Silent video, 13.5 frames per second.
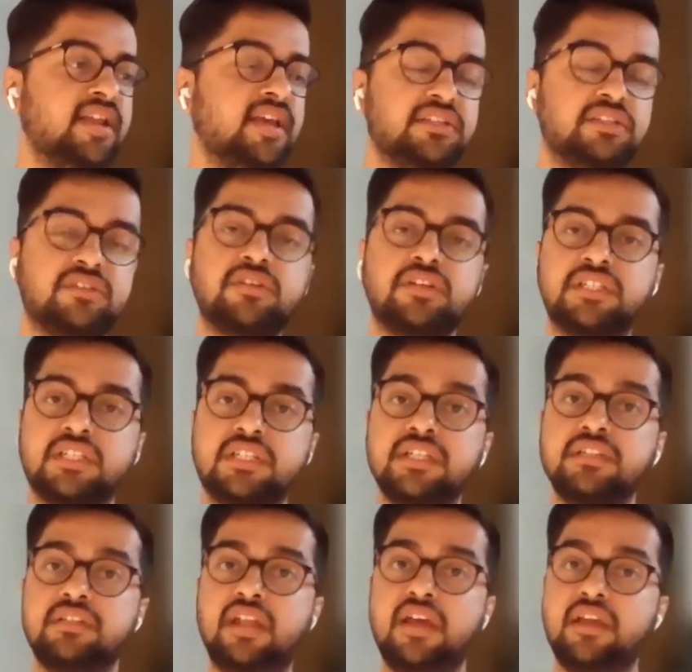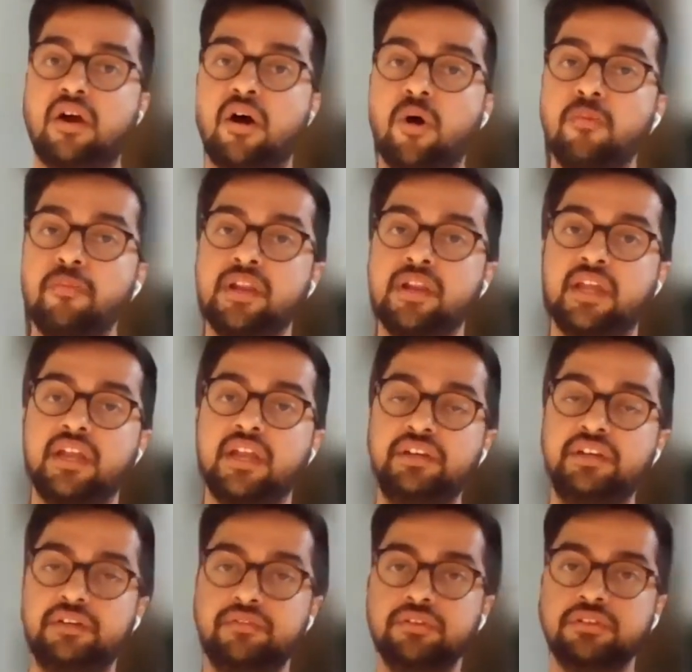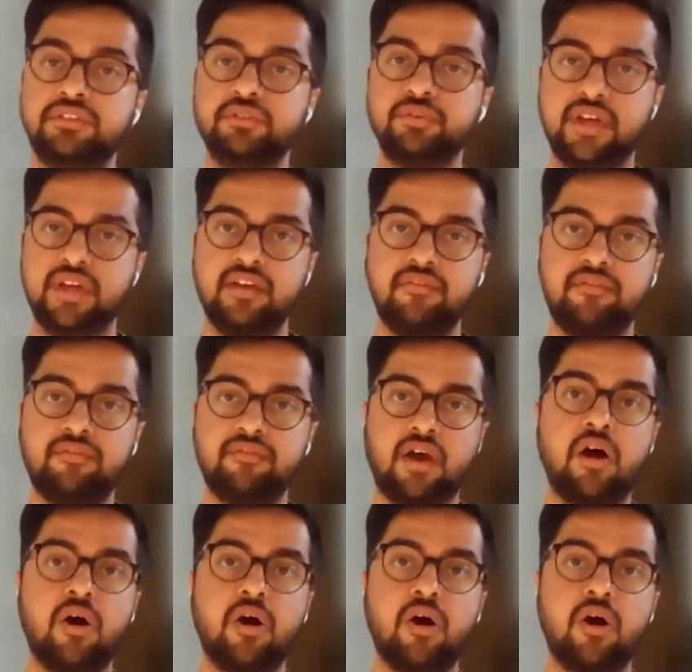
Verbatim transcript: next question is like how many interviews you gave,